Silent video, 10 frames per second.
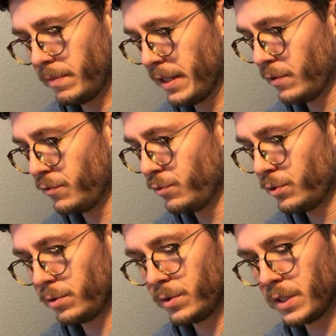play a
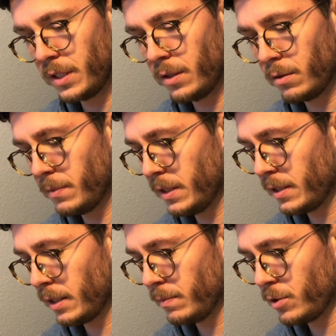few turns in the
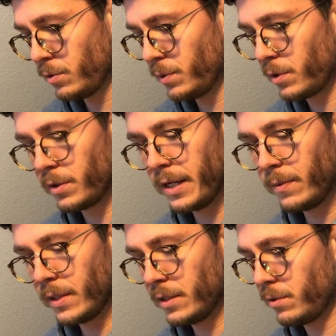meantime, so we are
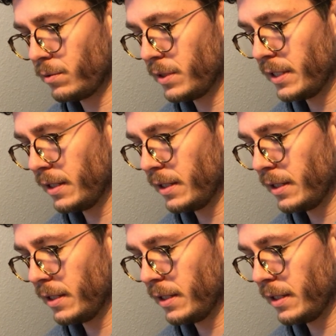now at turn